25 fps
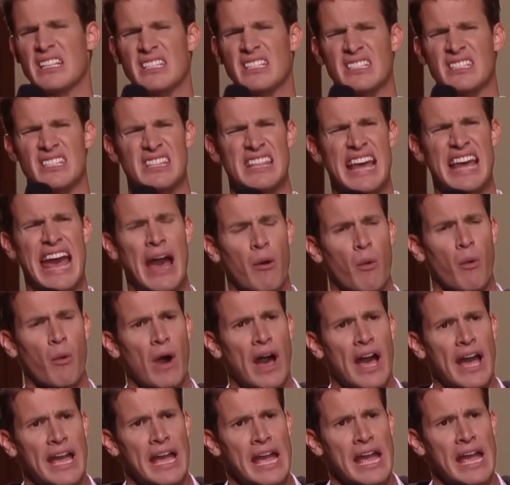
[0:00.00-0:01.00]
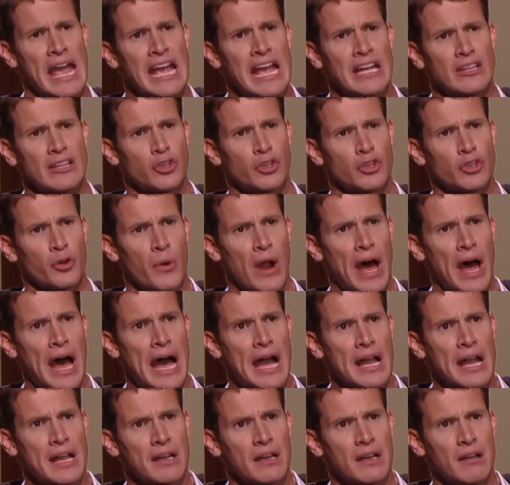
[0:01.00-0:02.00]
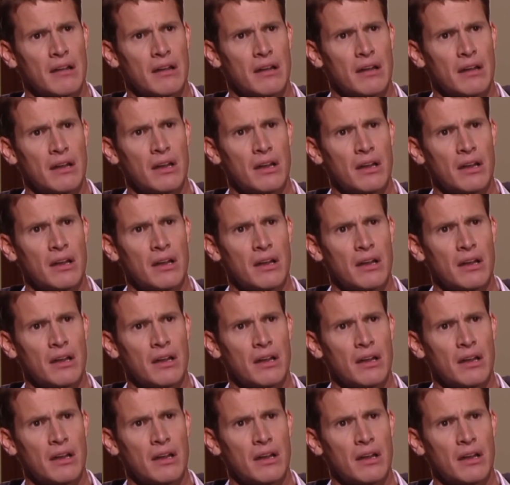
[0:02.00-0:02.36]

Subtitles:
Is that why I hate The Rock?